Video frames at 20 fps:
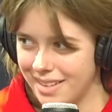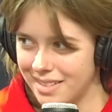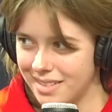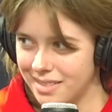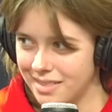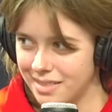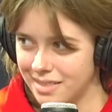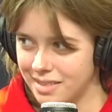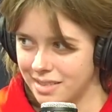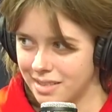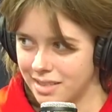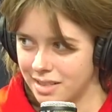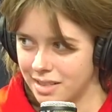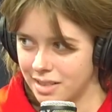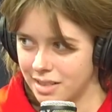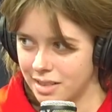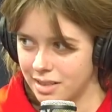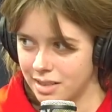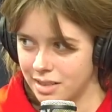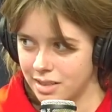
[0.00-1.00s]
It's
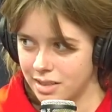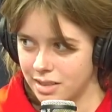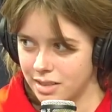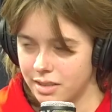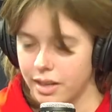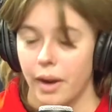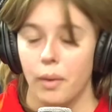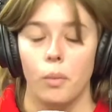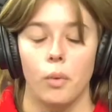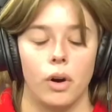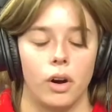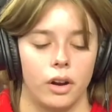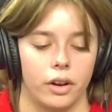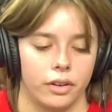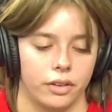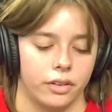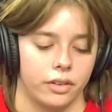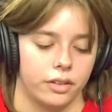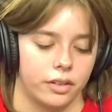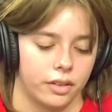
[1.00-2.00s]
Taiwan. Taiwan. Taiwan.
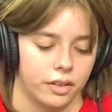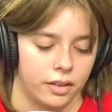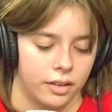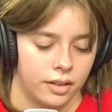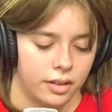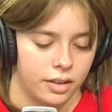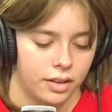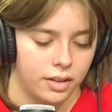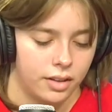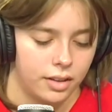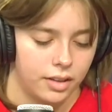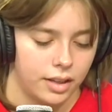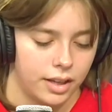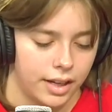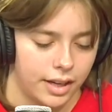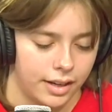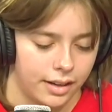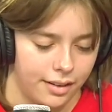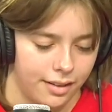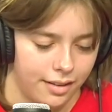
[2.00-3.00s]
Taiwan. Yeah. Mm-hmm.
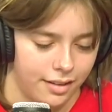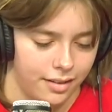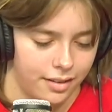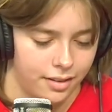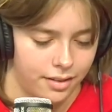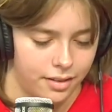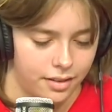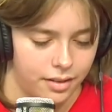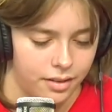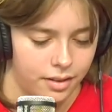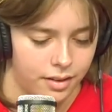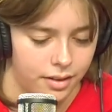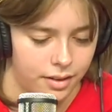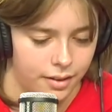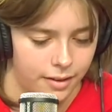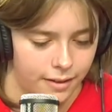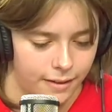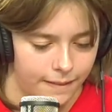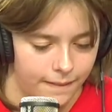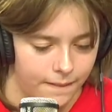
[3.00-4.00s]
Yeah. The it's Taiwanese Taiwan.
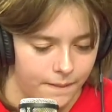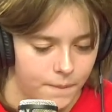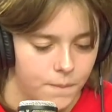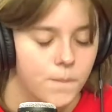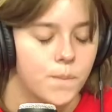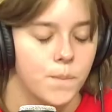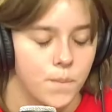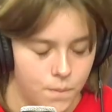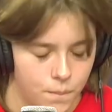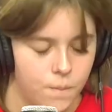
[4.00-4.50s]
thing.